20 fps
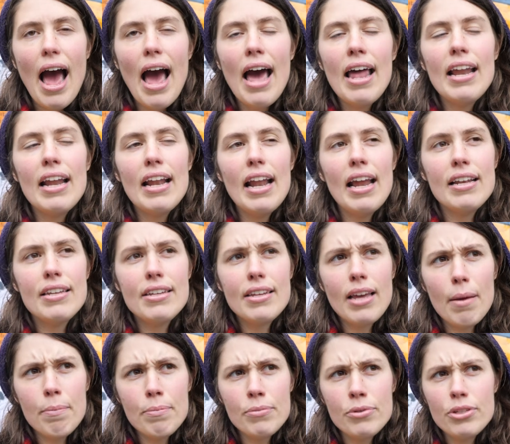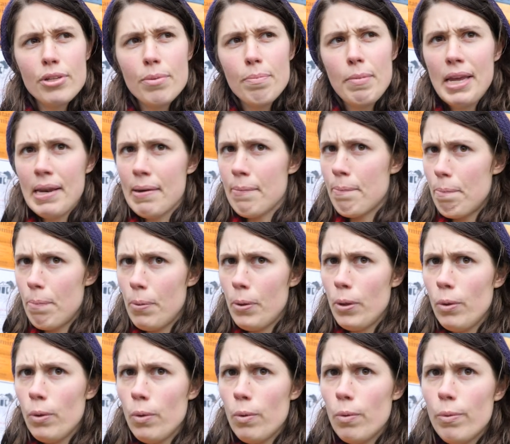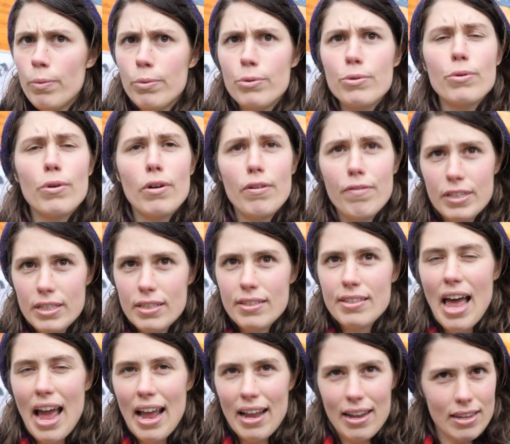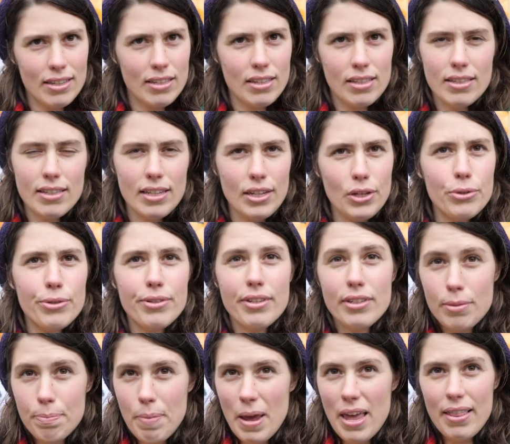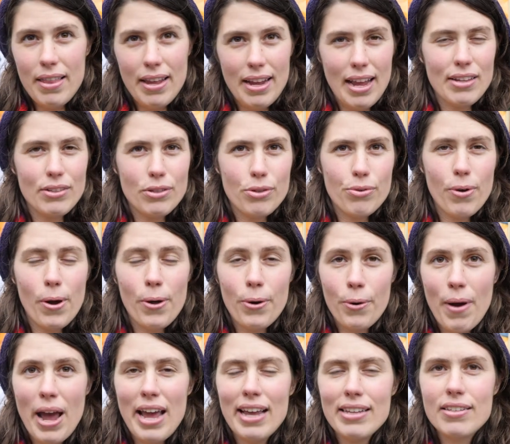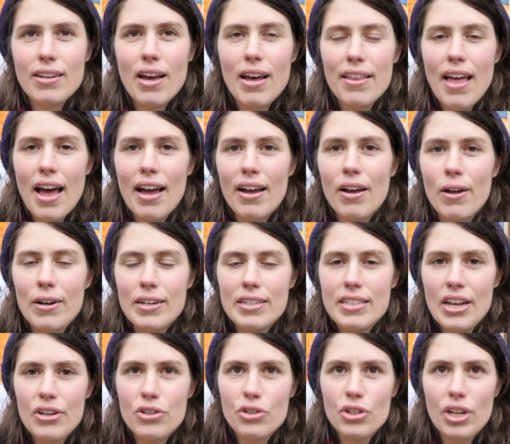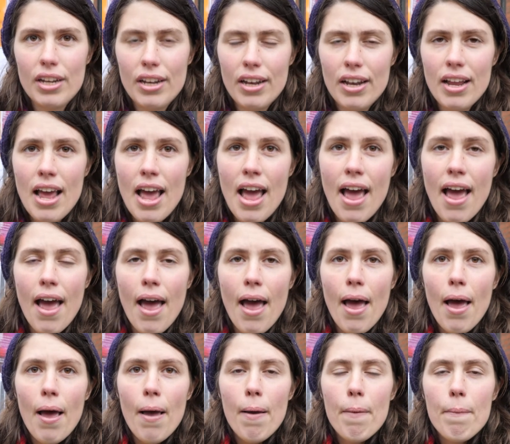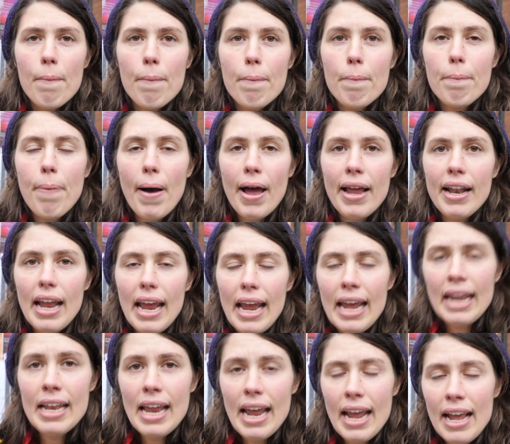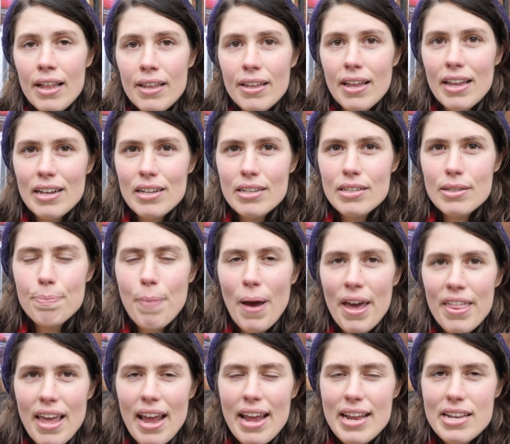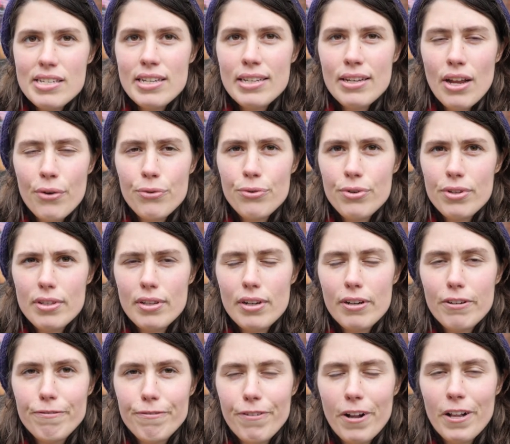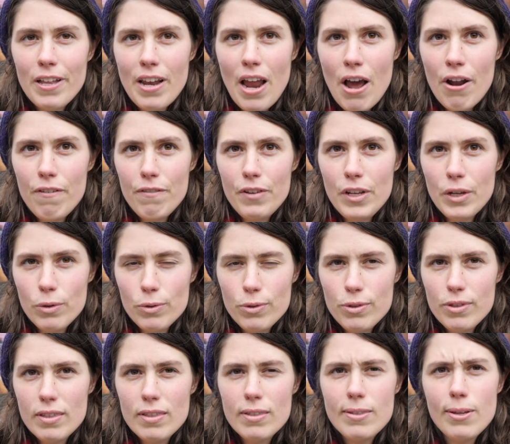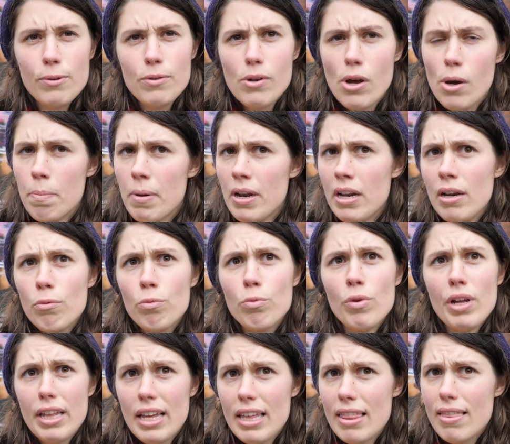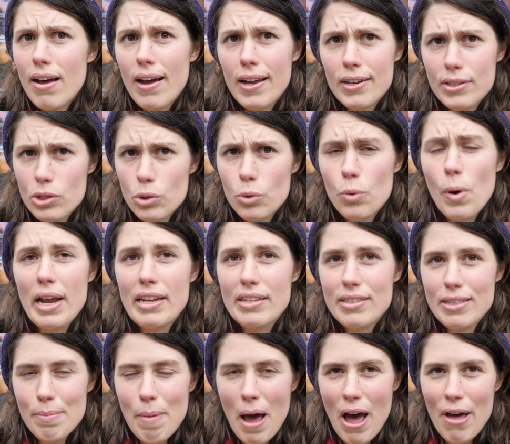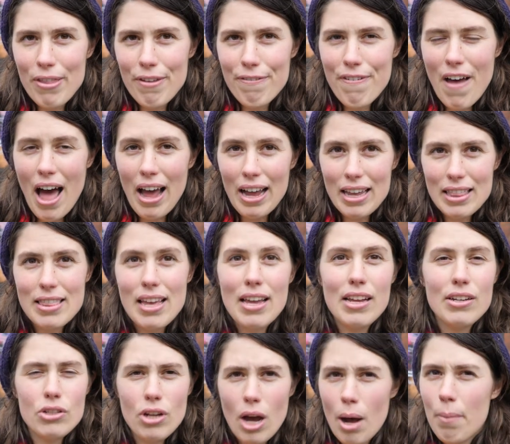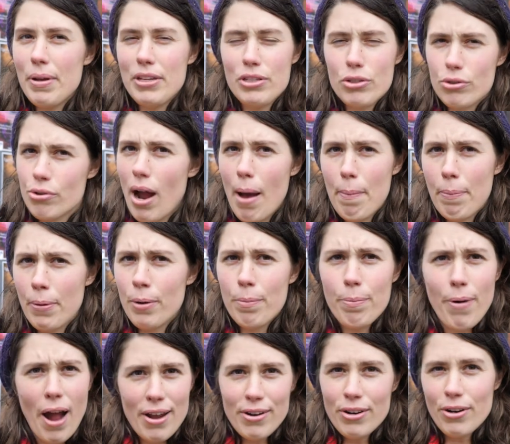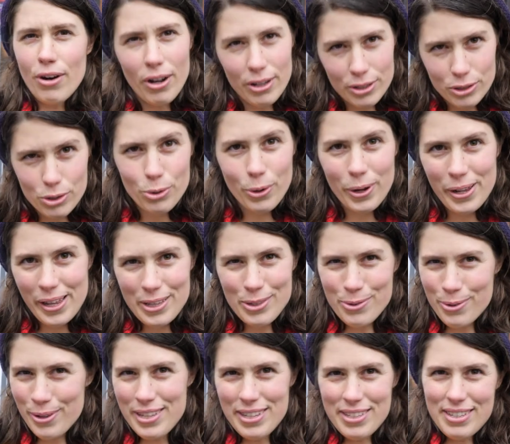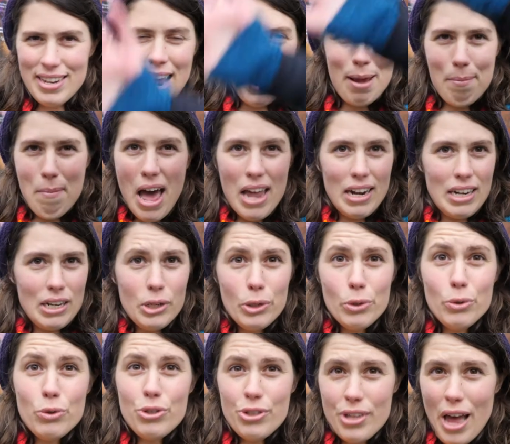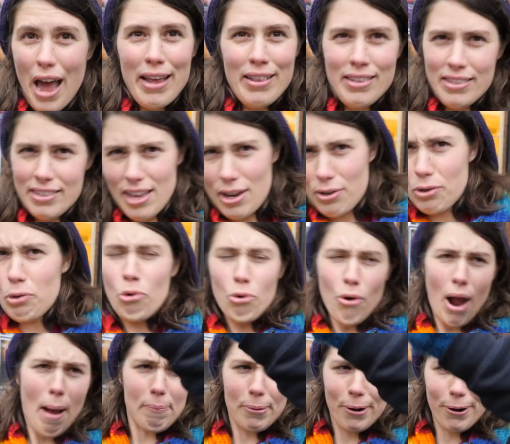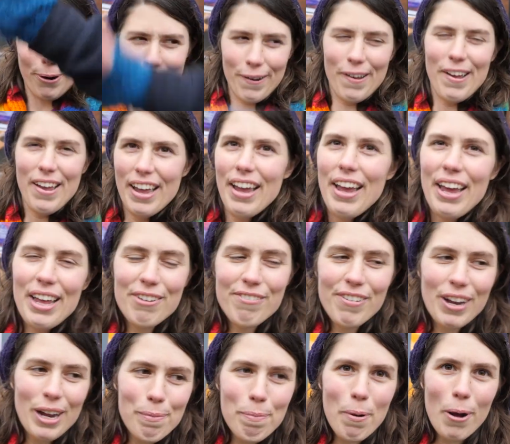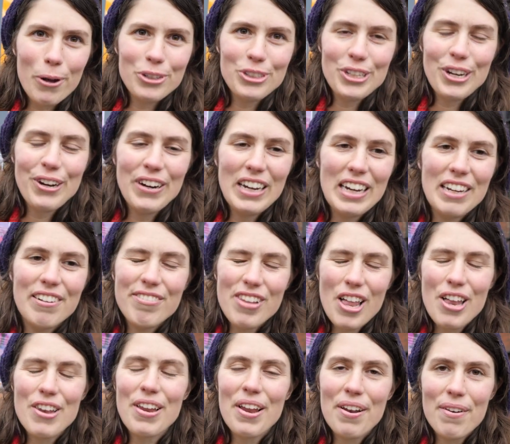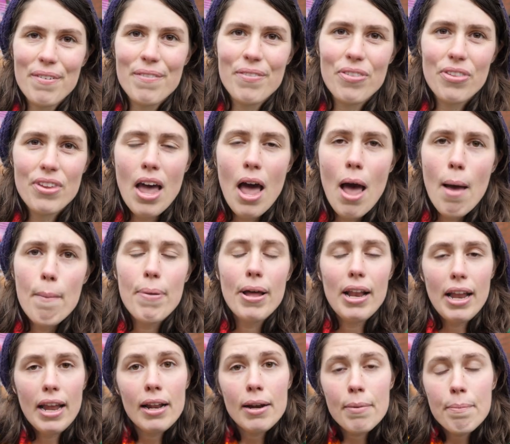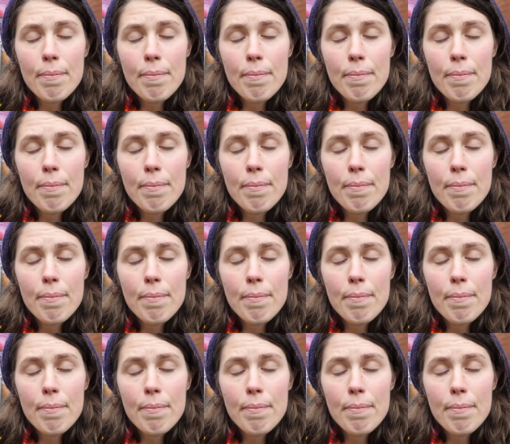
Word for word: and it had come to mean who sort of is slang. This is the useless bit that gets thrown away. It's got that connotation. But in England, by the 1800s, it had fallen out of use. So nobody really thought twice about the fact that Thomas Crapper branded all his toilets with his name, had a huge sign that said Crapper in a very posh area of London. But in